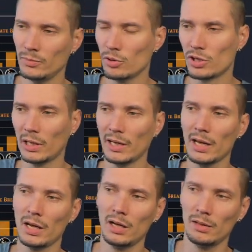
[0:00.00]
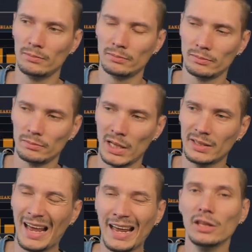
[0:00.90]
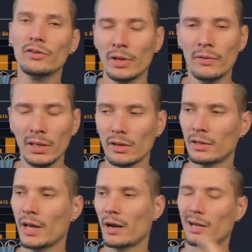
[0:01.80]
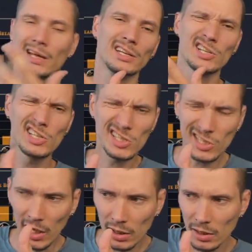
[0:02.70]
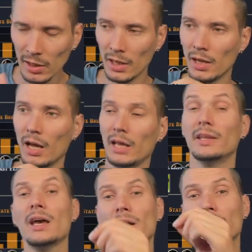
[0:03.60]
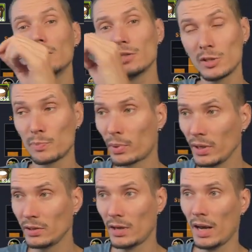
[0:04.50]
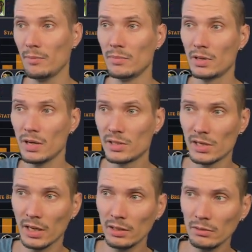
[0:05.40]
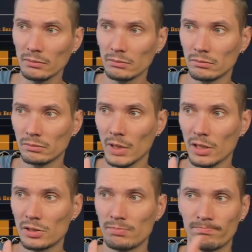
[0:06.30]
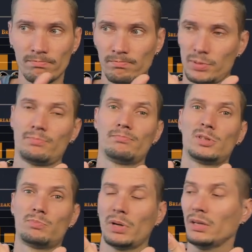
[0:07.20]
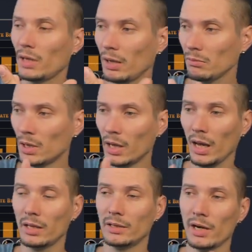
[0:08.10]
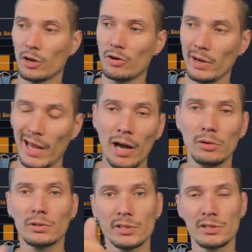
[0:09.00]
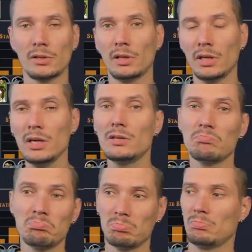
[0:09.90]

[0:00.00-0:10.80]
usually at the end of the winter they are kind of sick, and then springtime kicks in. It's springtime and they are going out, starting to eat.